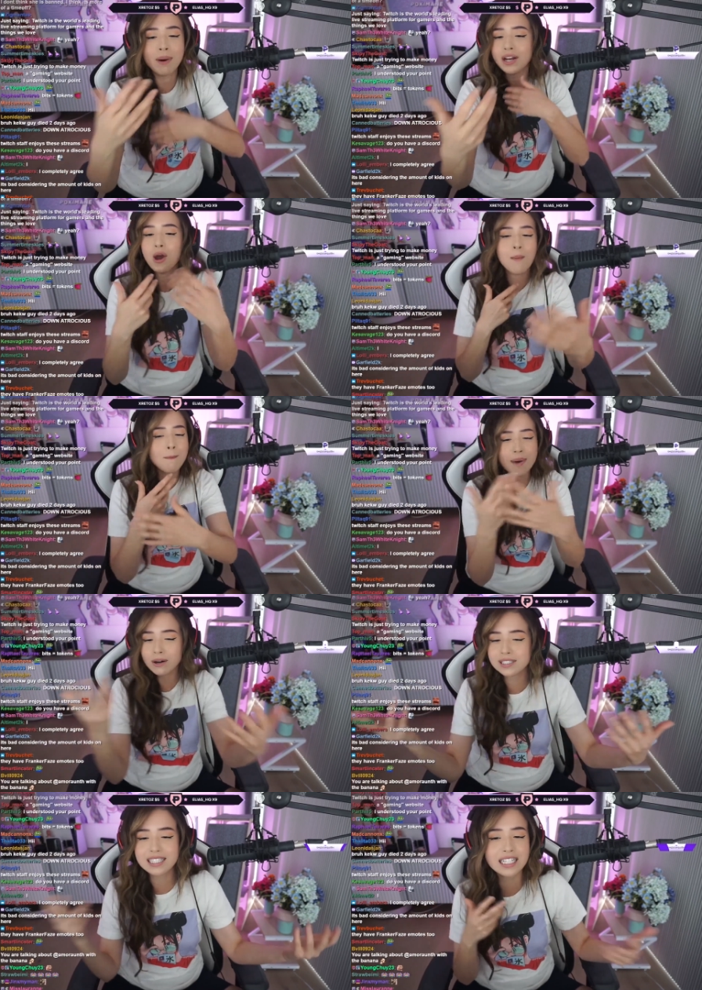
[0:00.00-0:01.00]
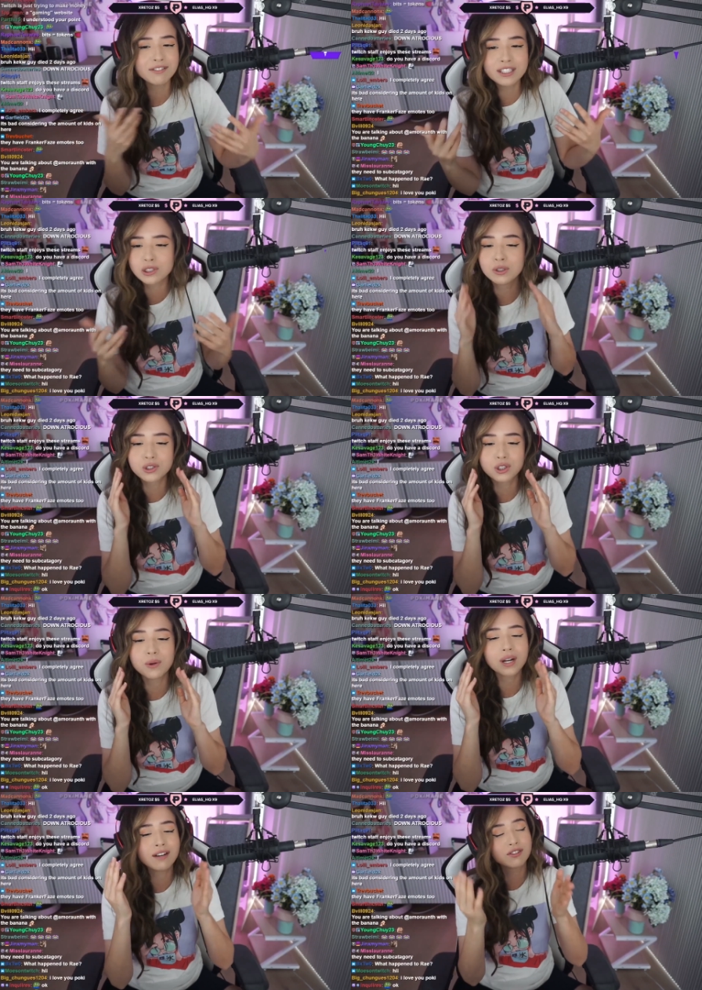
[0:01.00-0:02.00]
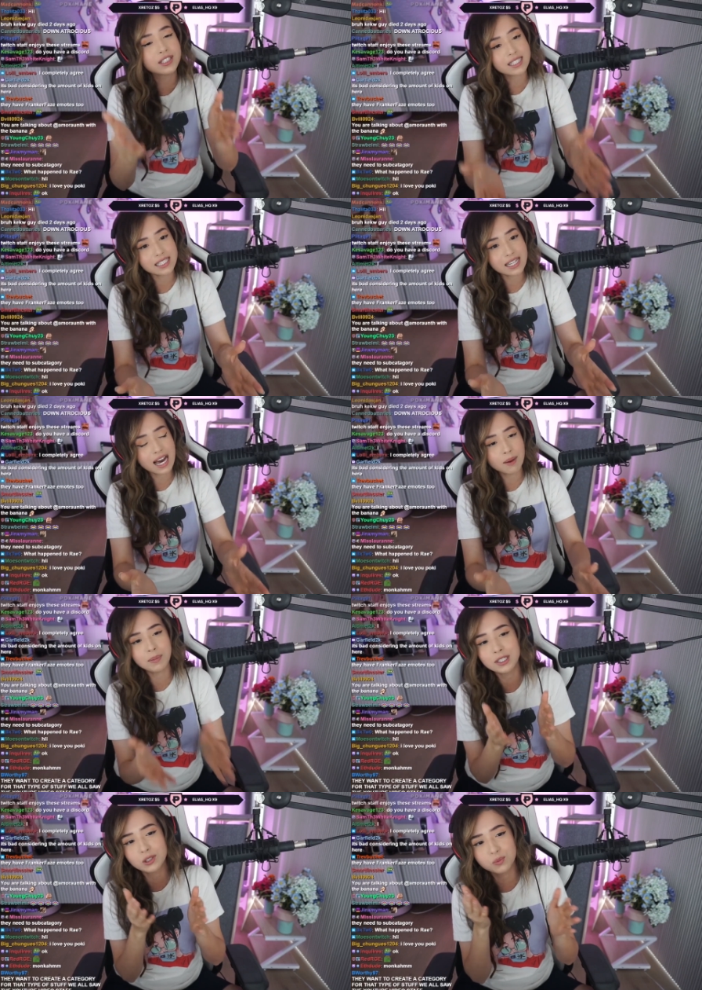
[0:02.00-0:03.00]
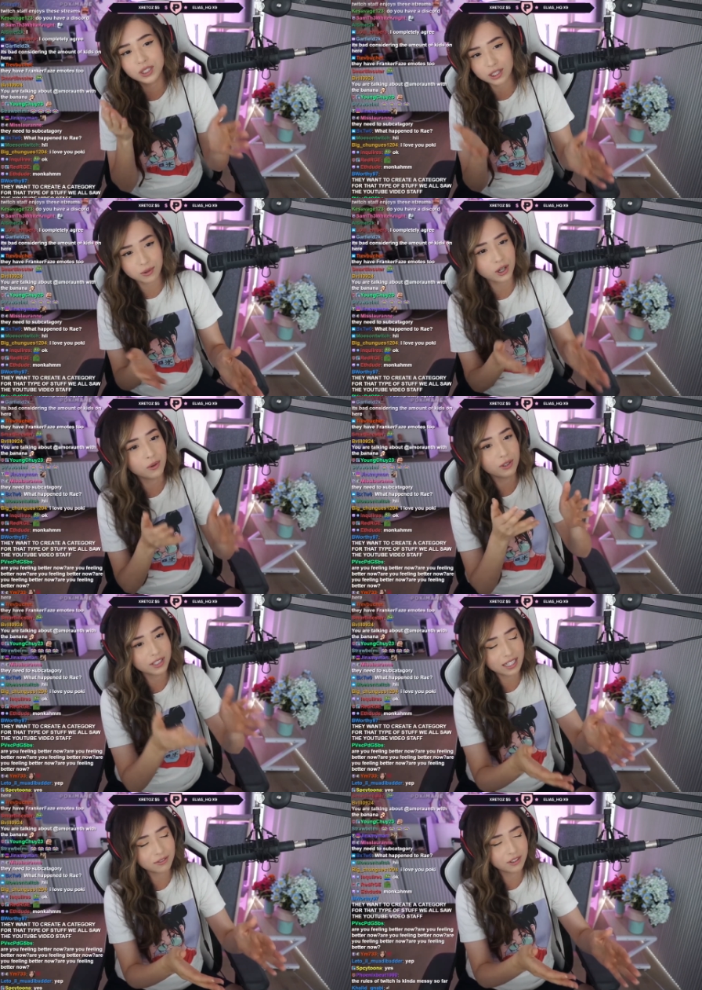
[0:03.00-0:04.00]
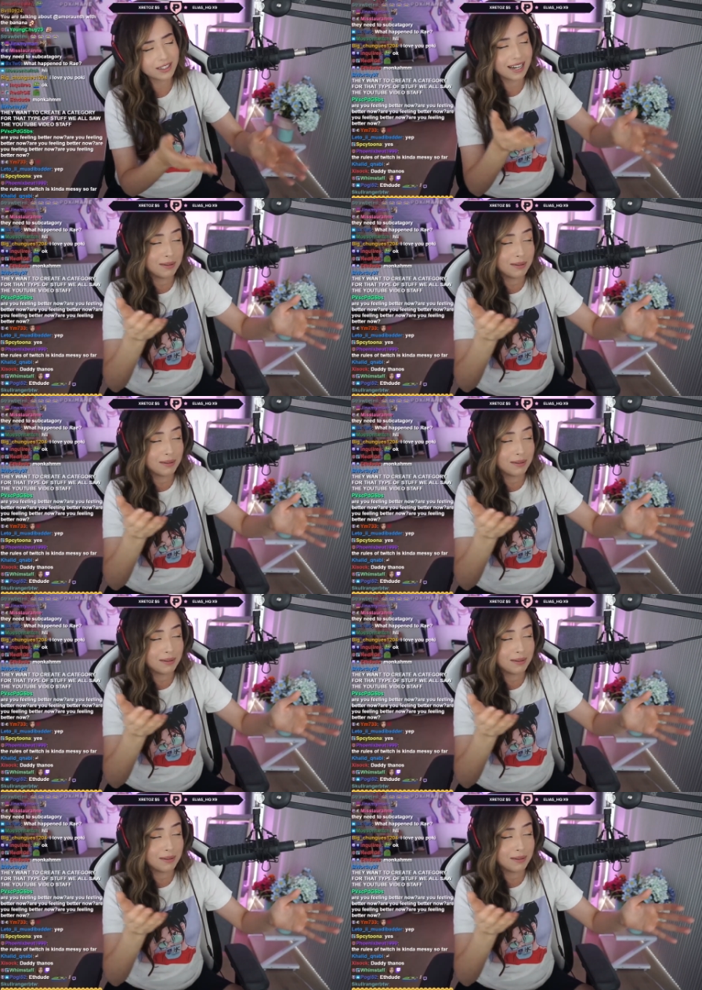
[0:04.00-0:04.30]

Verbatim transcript: but most individuals don't ever see that because we don't go looking for it.